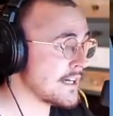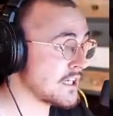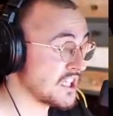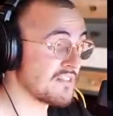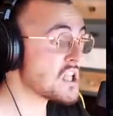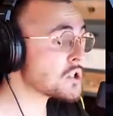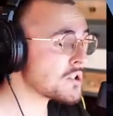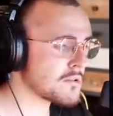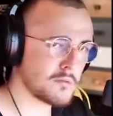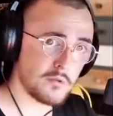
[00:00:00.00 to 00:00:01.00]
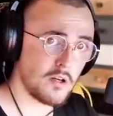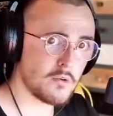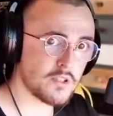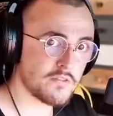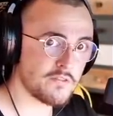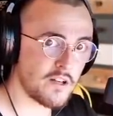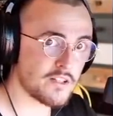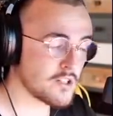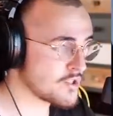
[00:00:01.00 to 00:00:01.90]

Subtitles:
Whoa, what the fuck did I